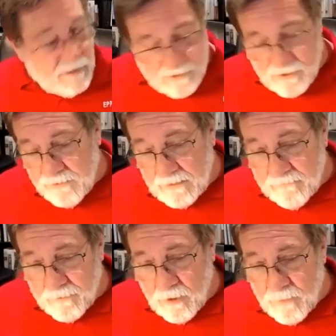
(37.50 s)
consulting
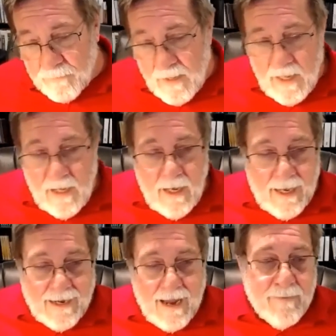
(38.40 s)
firm.
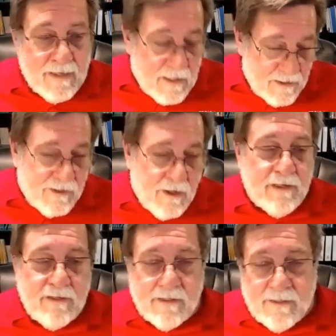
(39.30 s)
And I've been a
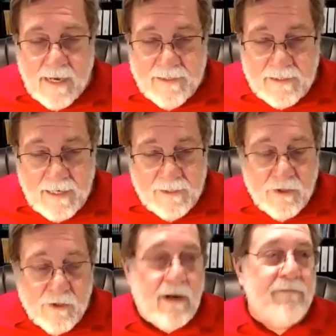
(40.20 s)
consultant since
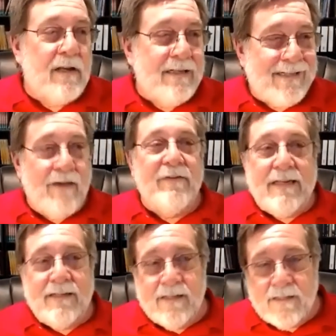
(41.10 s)
1982. And I've done
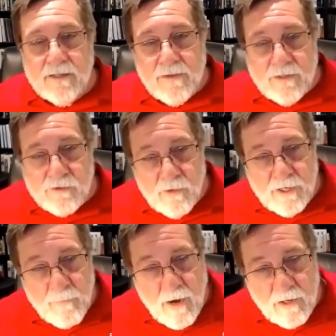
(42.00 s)
76 of these
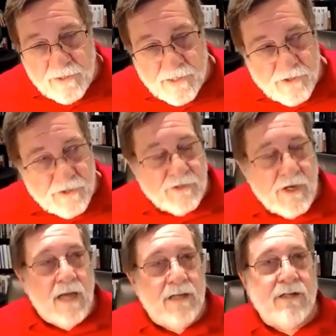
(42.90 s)
curriculum architecture
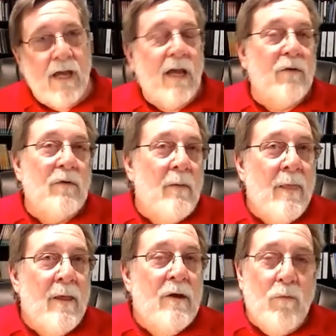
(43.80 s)
designs. And
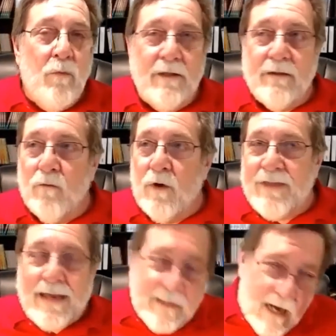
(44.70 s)
what
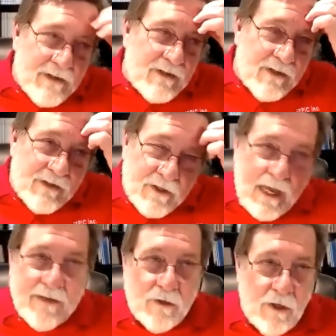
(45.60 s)
that does is it
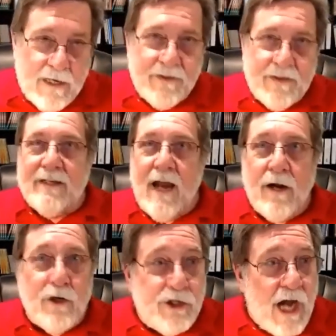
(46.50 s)
takes a look at the
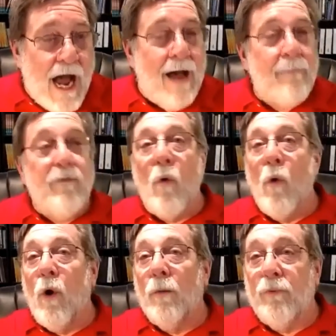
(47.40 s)
entire job
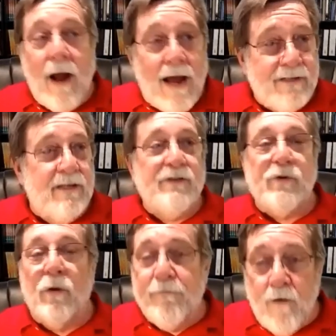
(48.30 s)
or
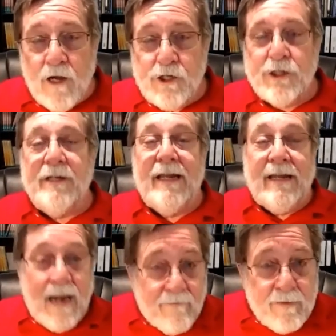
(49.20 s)
process or function
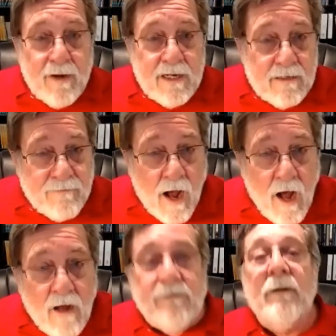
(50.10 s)
and everybody
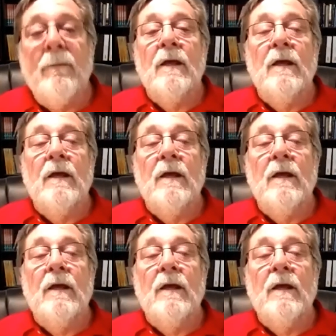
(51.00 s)
involved